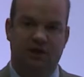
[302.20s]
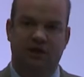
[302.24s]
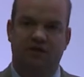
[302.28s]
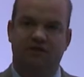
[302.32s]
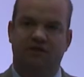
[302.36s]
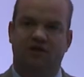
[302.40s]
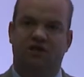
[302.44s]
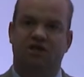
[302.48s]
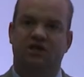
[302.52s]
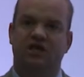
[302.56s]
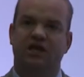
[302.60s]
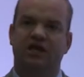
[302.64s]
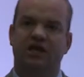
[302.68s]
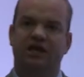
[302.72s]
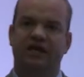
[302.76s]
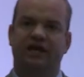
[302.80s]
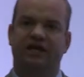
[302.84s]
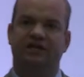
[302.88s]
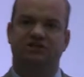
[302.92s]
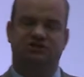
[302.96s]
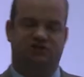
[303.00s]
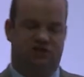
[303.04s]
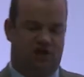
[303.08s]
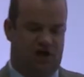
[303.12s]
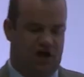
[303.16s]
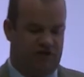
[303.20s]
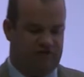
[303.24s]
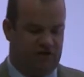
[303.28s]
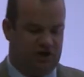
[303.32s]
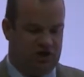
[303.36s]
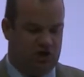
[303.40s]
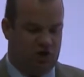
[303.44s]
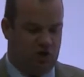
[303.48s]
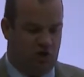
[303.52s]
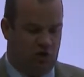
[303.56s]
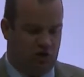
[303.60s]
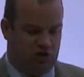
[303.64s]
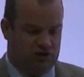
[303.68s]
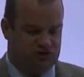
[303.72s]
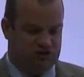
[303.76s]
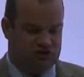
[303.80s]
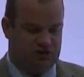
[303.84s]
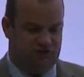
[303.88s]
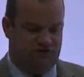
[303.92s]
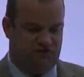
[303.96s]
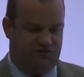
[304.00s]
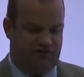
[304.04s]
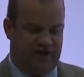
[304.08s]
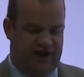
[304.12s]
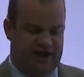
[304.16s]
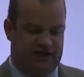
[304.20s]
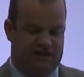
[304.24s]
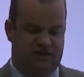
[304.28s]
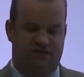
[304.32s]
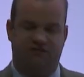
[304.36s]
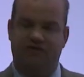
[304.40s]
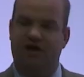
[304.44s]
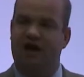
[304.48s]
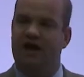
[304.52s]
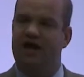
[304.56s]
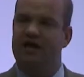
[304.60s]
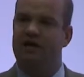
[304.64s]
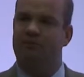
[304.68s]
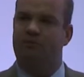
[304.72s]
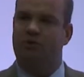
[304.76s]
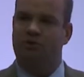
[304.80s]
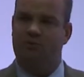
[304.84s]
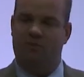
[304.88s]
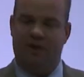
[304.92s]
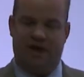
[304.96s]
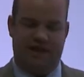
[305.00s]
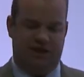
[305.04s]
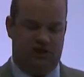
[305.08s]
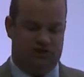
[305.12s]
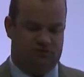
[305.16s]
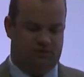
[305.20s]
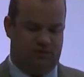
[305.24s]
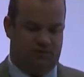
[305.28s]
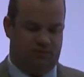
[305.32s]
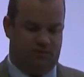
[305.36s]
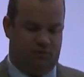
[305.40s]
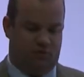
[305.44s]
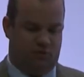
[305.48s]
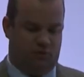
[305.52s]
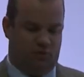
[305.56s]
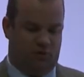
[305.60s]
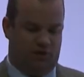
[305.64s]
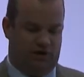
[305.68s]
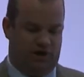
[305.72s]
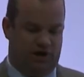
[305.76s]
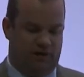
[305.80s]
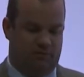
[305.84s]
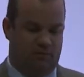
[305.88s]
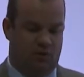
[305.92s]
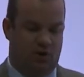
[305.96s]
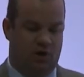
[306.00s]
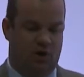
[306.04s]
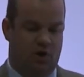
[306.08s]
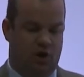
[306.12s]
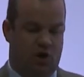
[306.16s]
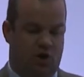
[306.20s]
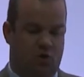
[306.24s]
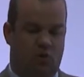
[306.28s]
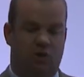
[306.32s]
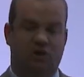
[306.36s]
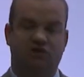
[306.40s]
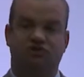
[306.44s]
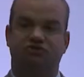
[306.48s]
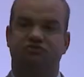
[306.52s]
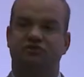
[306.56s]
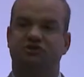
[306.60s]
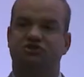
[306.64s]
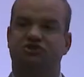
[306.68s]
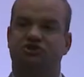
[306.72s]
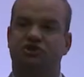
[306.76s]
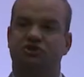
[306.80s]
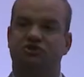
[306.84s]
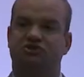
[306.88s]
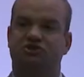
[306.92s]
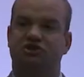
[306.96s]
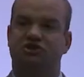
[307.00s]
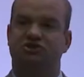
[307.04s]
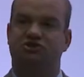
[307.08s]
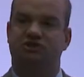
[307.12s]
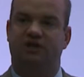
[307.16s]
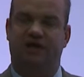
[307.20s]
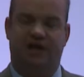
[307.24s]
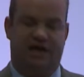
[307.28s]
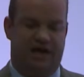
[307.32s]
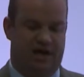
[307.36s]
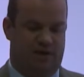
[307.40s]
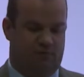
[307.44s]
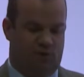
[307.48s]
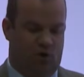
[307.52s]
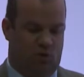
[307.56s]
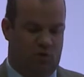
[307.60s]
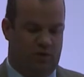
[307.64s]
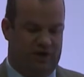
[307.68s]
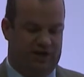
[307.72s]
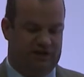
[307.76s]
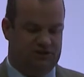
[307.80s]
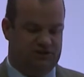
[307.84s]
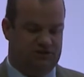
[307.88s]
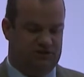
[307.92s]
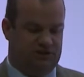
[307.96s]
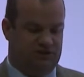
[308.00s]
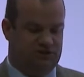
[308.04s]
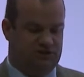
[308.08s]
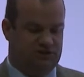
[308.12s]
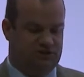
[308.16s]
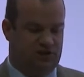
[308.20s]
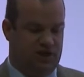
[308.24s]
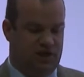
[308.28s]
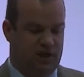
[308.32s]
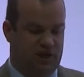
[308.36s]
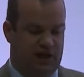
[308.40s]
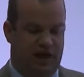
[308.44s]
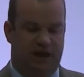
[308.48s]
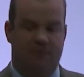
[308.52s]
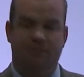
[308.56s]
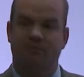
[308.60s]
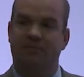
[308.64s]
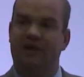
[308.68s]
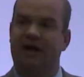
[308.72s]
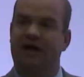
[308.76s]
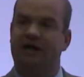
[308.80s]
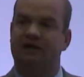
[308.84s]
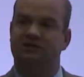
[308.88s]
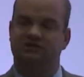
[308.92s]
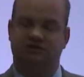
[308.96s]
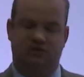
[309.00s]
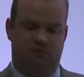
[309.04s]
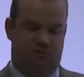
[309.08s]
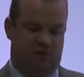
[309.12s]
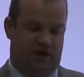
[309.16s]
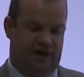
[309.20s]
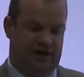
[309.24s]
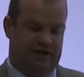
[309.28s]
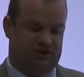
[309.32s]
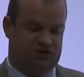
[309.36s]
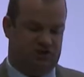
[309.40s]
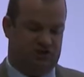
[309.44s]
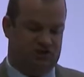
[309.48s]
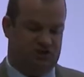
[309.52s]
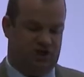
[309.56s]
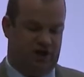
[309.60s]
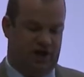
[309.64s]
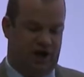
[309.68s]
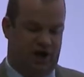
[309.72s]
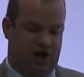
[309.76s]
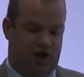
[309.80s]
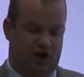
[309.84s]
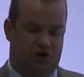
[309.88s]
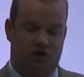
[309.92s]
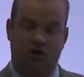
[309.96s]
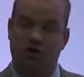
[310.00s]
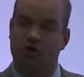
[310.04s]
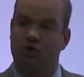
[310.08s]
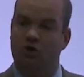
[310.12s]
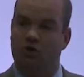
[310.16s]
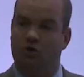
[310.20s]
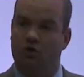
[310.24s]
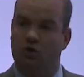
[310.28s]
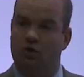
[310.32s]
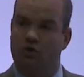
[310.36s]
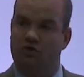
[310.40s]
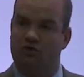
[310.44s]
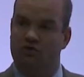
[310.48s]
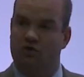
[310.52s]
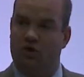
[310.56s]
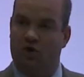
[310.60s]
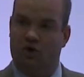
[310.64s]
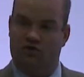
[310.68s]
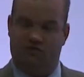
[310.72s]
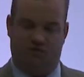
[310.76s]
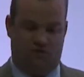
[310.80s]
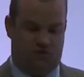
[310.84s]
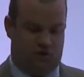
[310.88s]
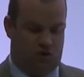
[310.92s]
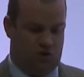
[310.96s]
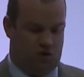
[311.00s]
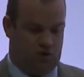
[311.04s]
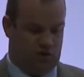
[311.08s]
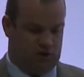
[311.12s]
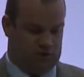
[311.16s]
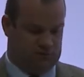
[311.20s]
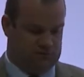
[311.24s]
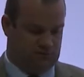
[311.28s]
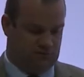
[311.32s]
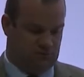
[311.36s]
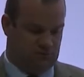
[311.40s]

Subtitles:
The key is to have a cost-effective animal management program which reduces animal wastage and maximises herd growth or flock.